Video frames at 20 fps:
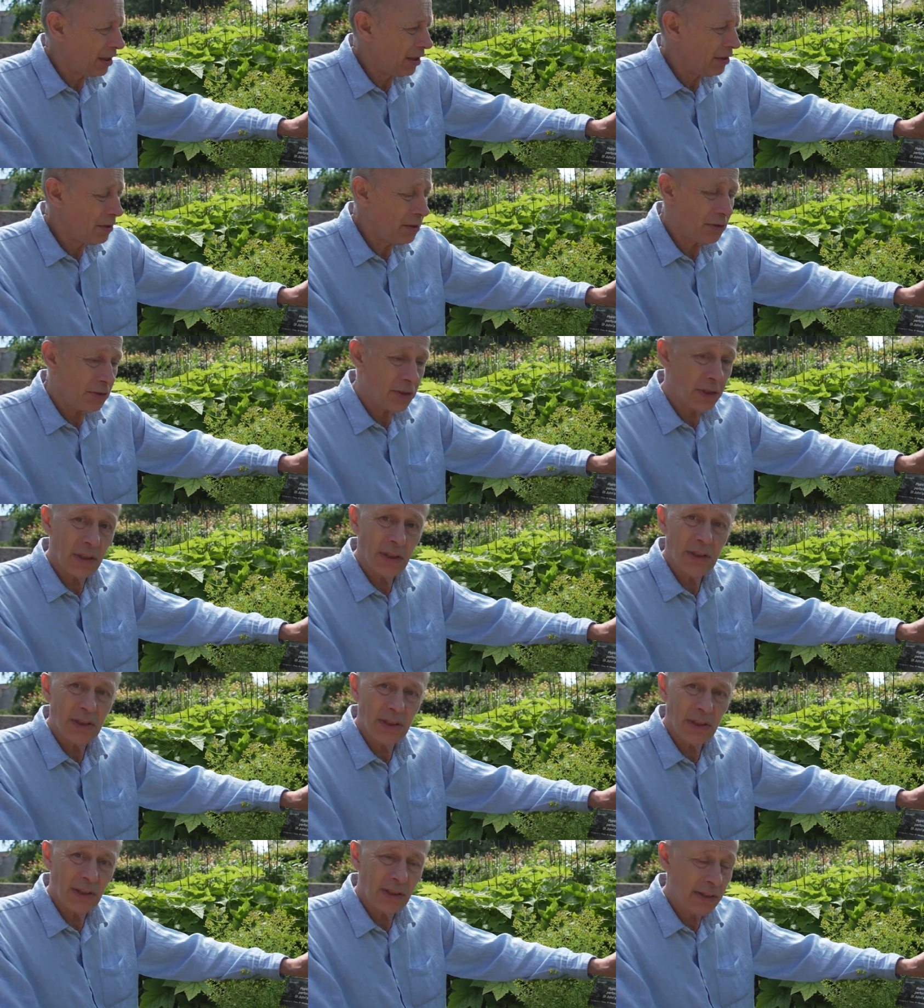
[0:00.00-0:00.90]
other
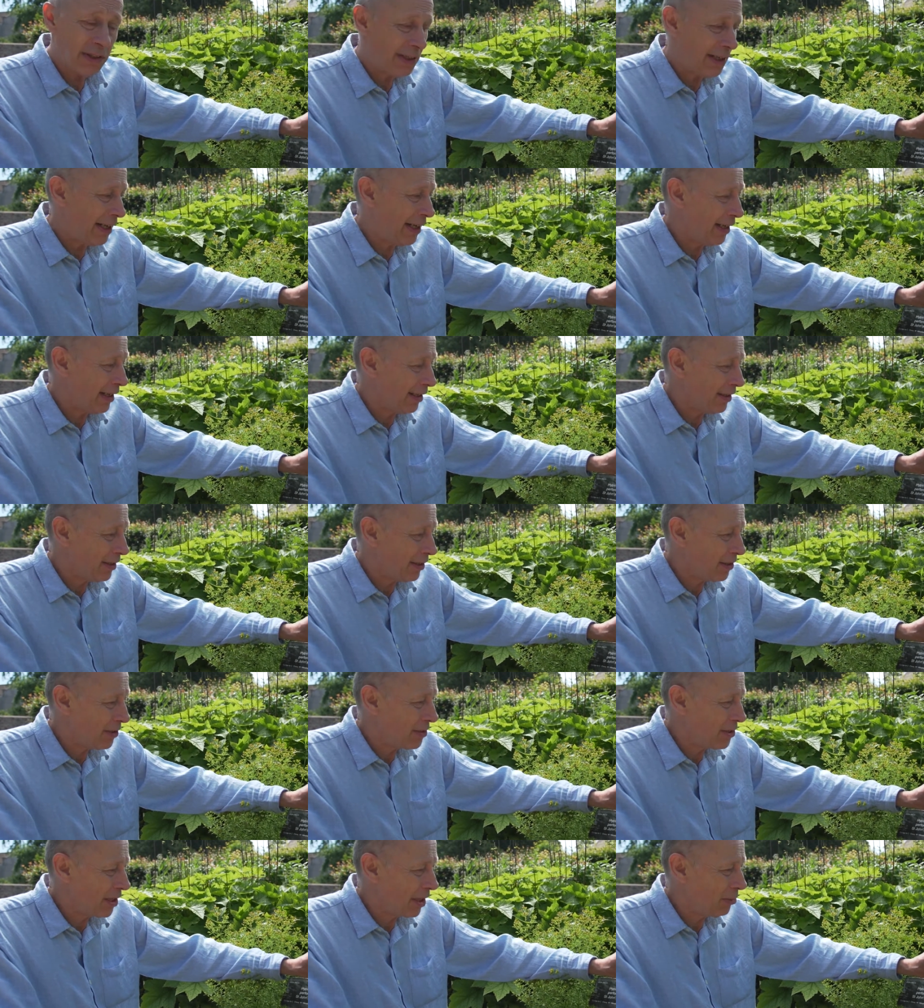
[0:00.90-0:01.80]
drugs that are taken at
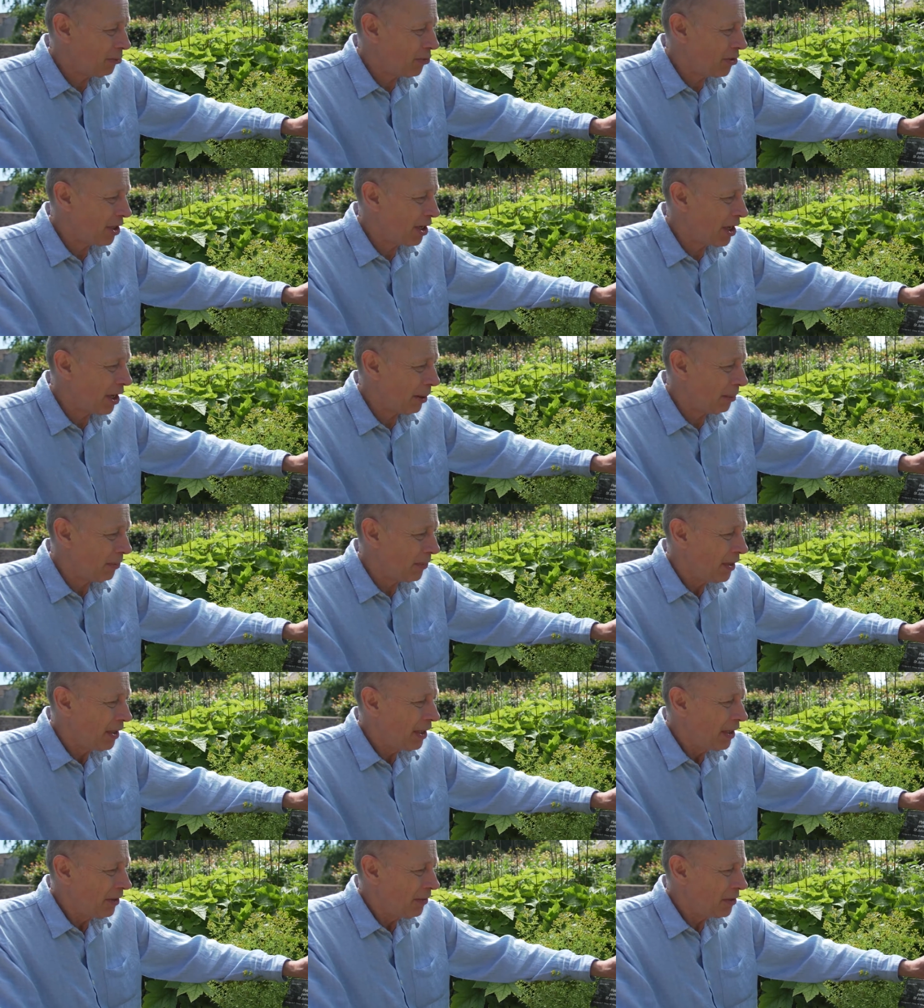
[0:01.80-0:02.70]
the same time.
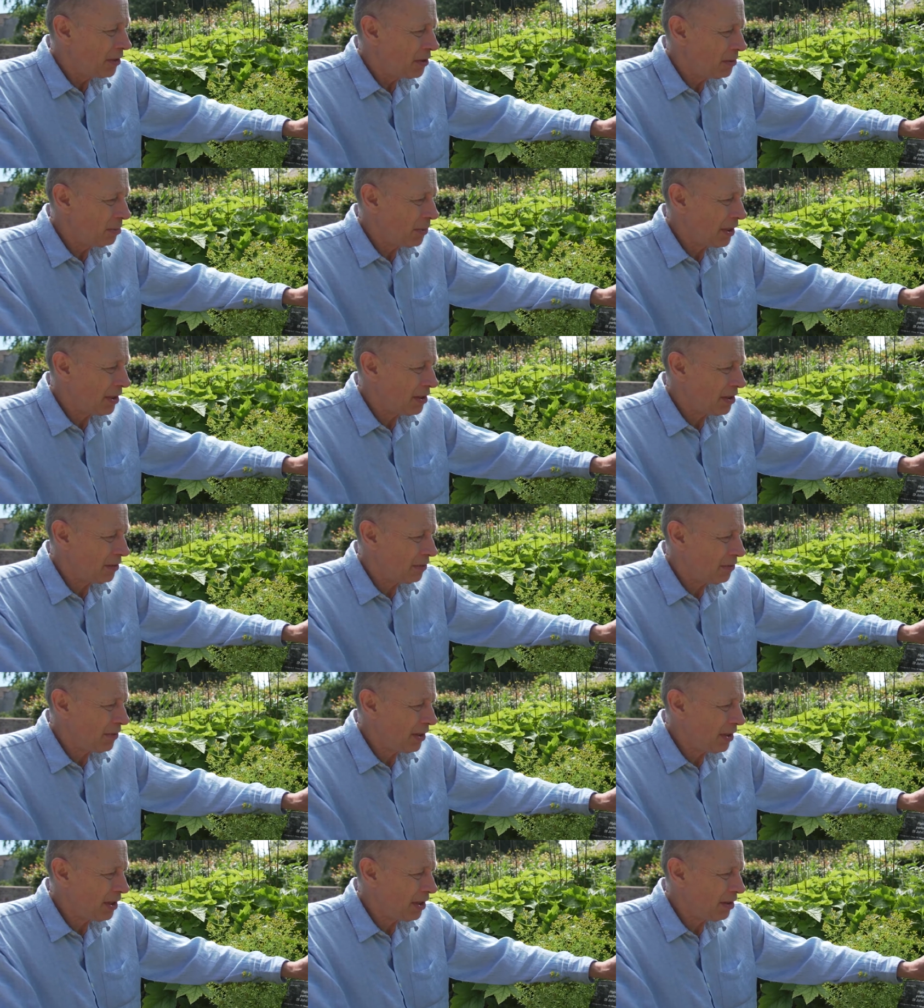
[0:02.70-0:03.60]
This makes it
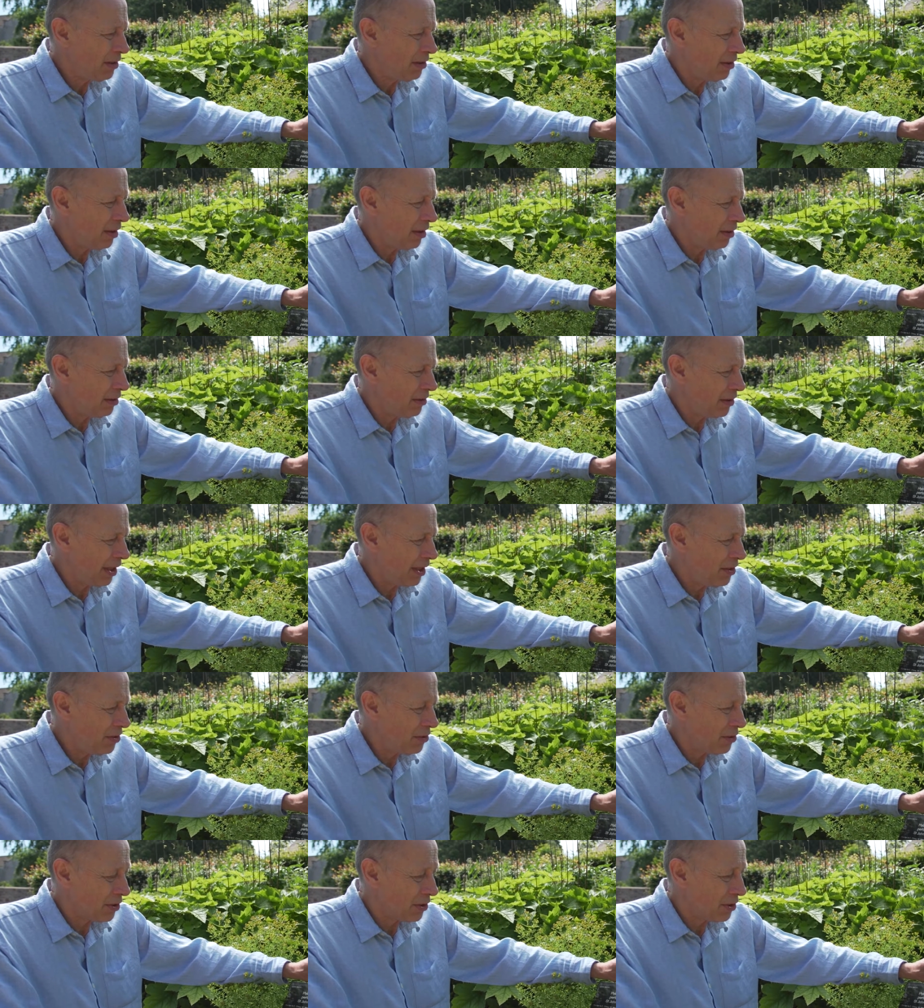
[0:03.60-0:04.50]
very
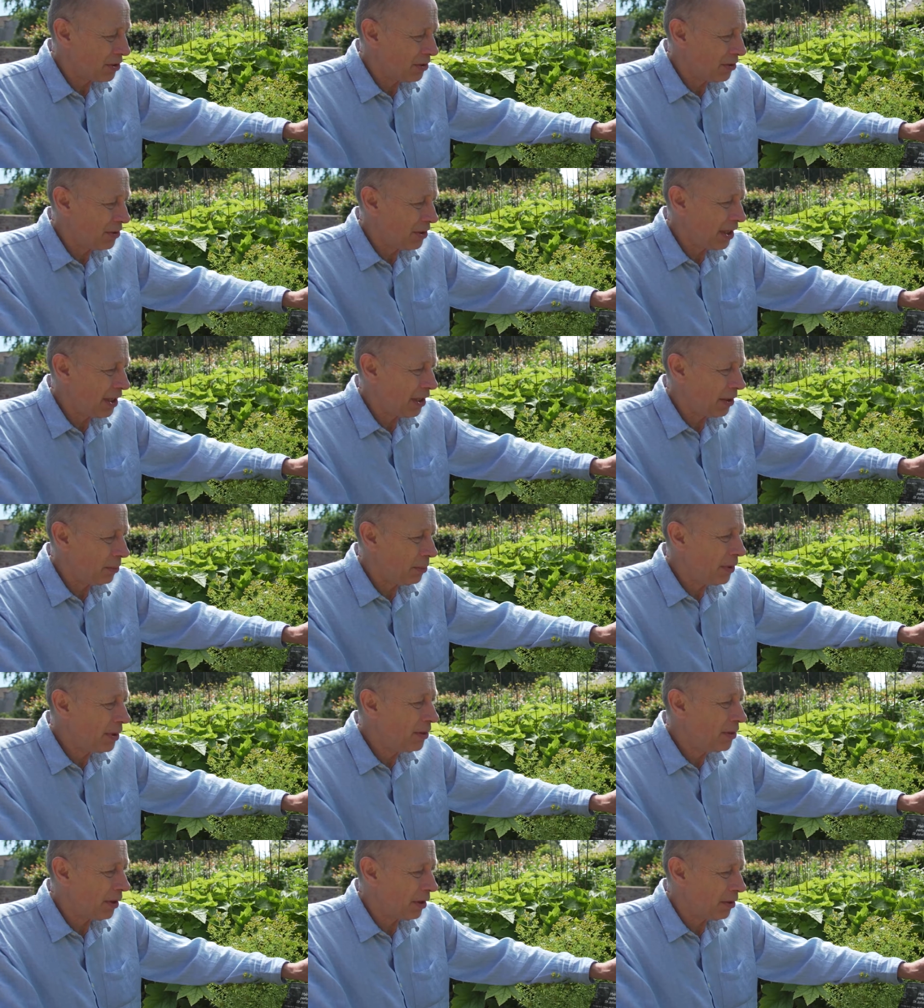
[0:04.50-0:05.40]
dangerous to take
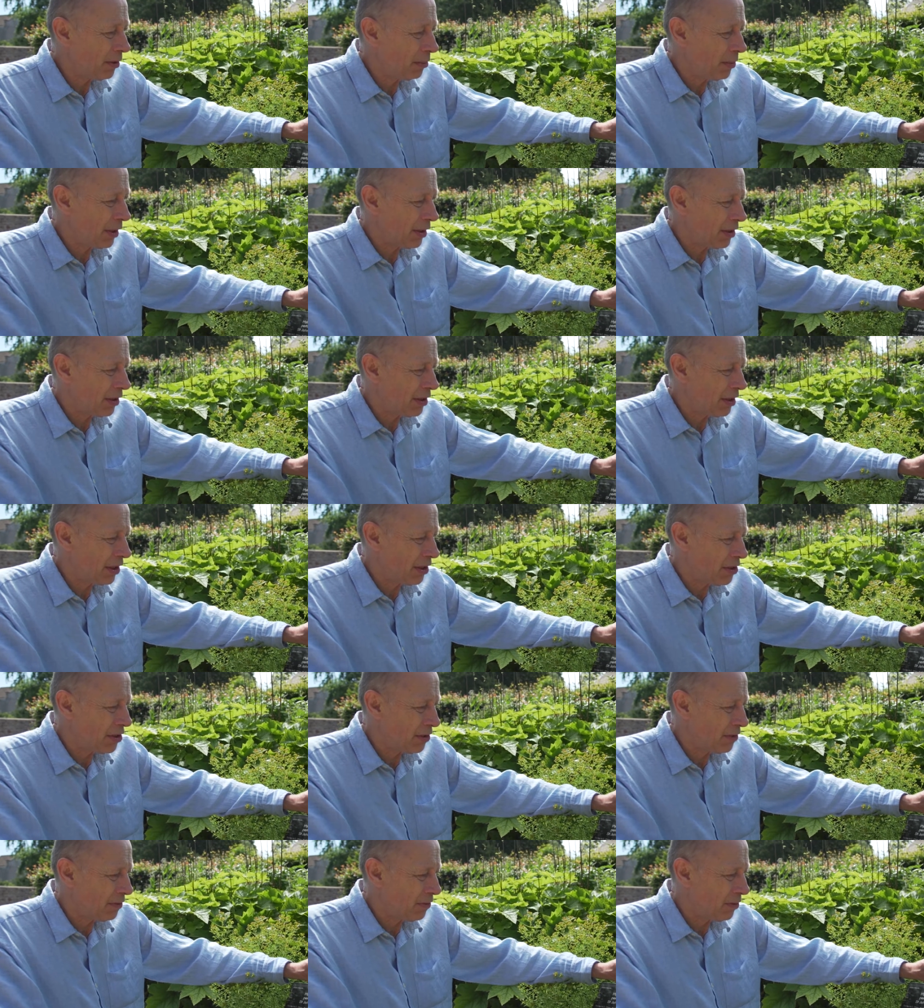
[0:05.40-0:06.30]
with other
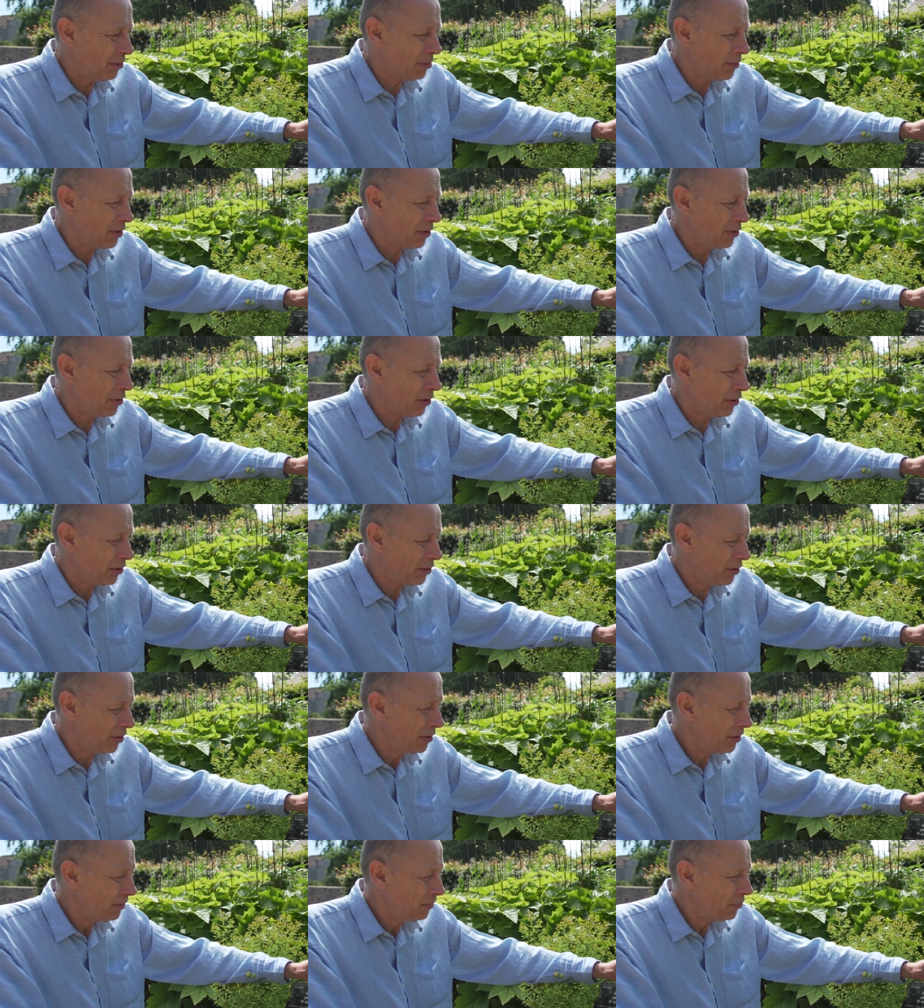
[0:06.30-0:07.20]
medication from the
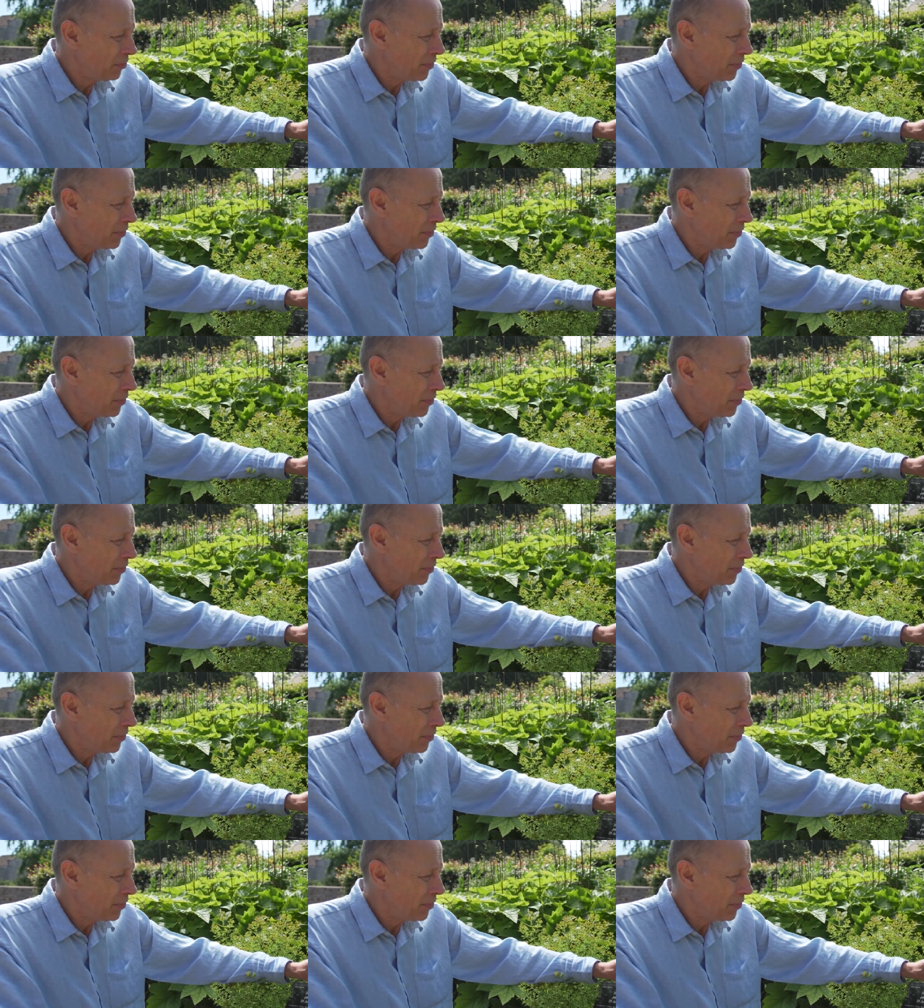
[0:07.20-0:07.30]
doctor.